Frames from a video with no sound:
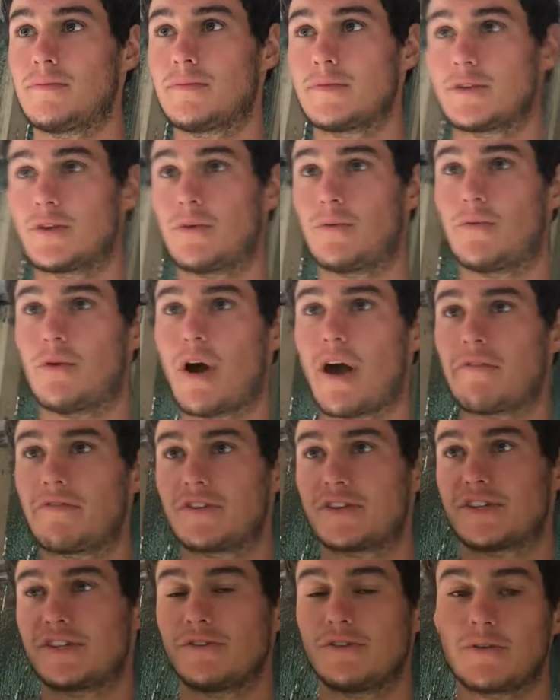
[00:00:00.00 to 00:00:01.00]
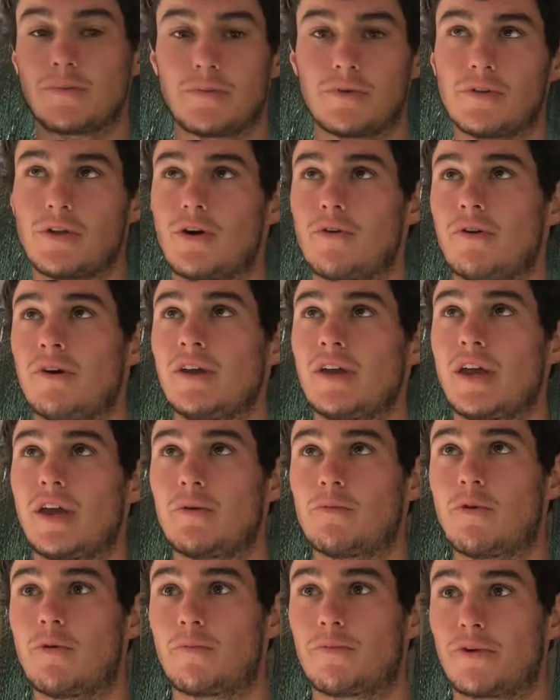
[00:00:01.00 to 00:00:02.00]
so we'll have the ceiling below it,
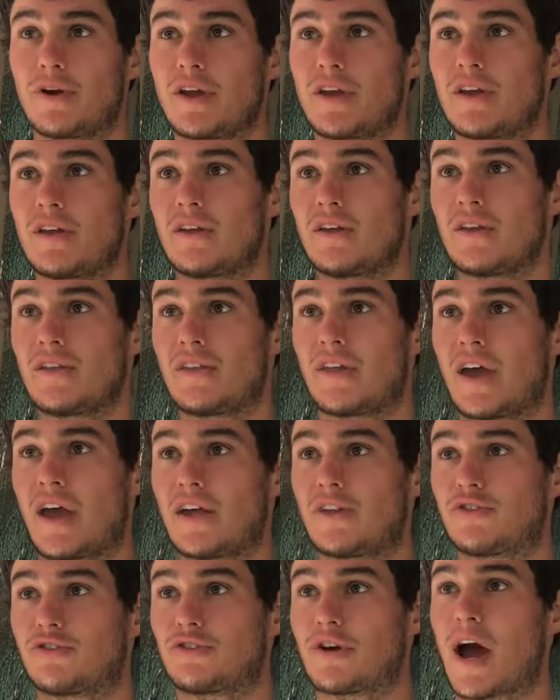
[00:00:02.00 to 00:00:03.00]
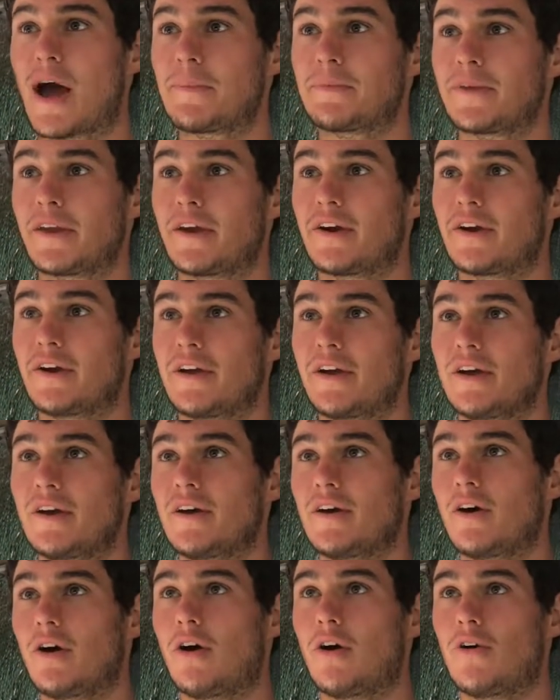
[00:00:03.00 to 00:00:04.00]
and we'll bring that dropped
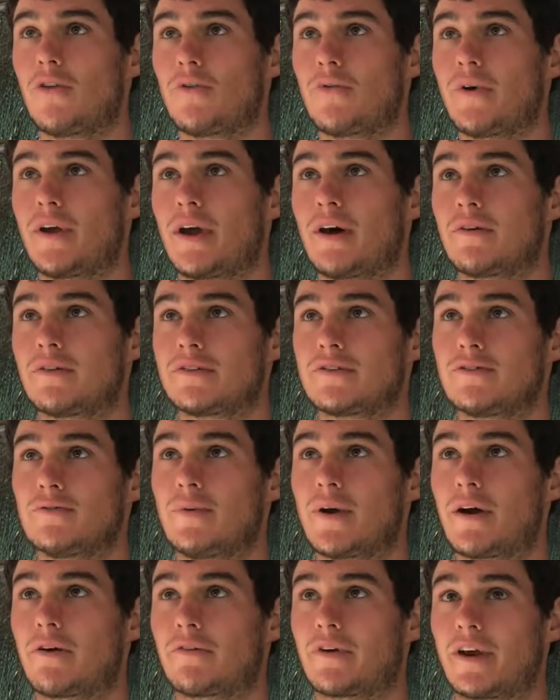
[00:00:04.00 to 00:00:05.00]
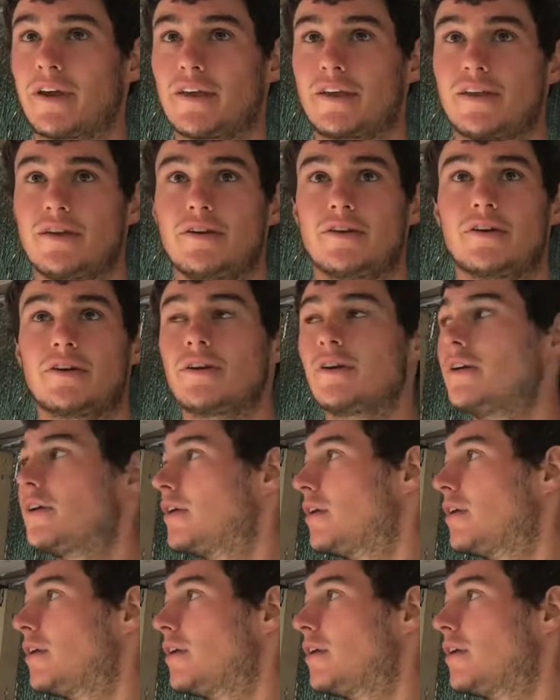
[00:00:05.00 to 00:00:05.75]
area all the way out to about right here.